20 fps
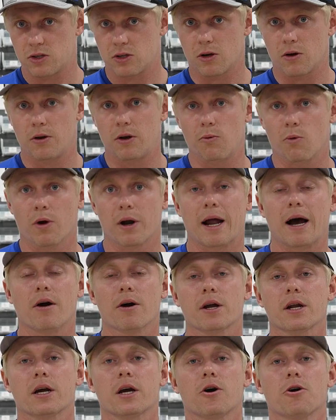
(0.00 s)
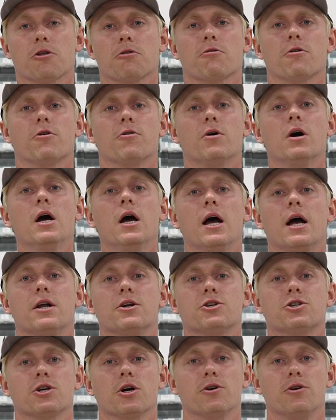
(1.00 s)
So we're now gonna go through
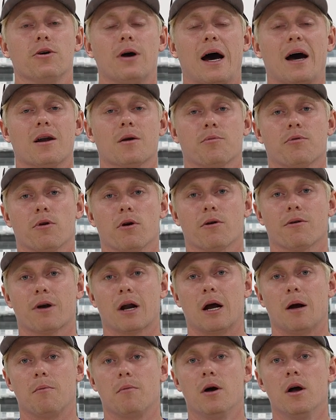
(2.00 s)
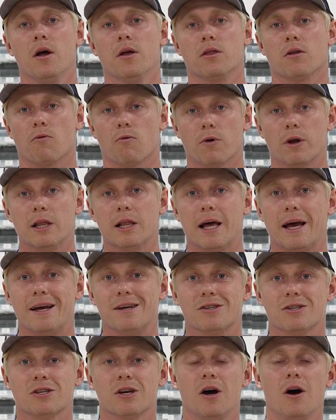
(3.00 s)
and show you how to program the
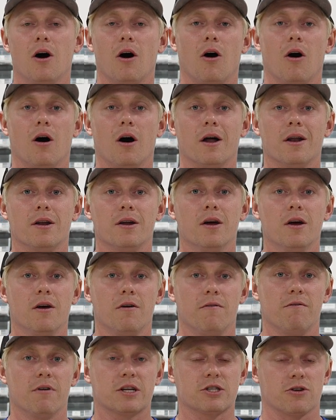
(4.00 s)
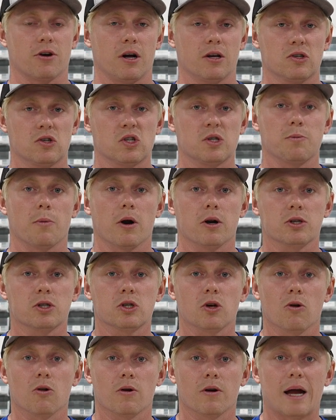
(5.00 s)
relays on Victron's Smart
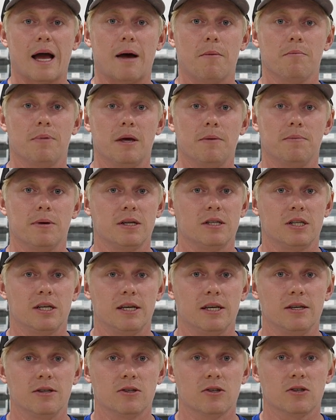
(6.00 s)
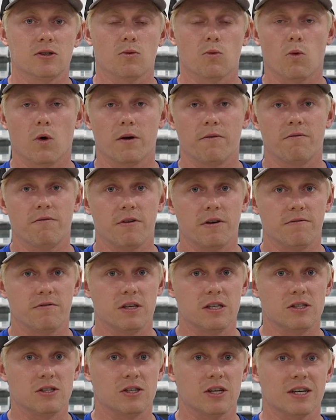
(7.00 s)
Solar MPPTs
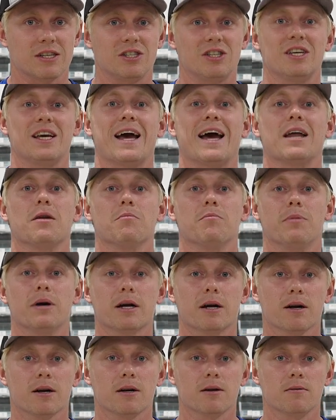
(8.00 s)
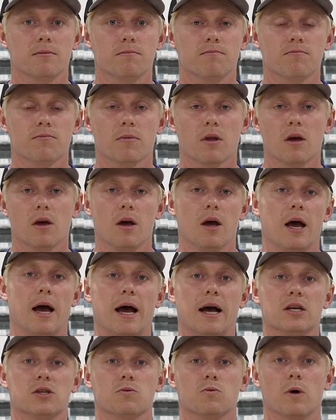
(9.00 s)
150, 60, and bigger
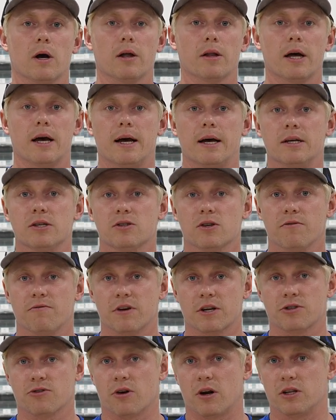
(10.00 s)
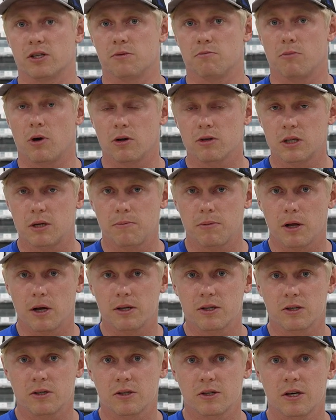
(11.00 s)
as well as Victron's
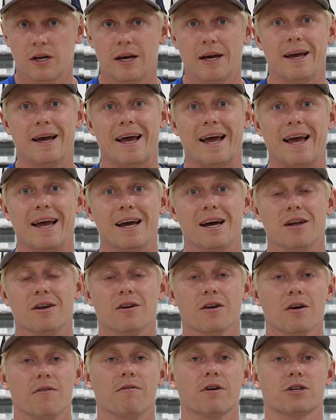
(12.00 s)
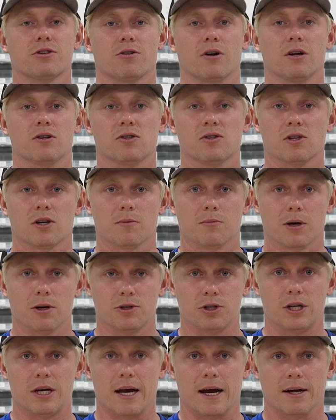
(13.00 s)
MultiPlus and Victron's Cerbo
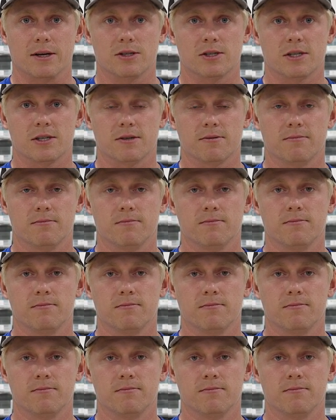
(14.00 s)
GX.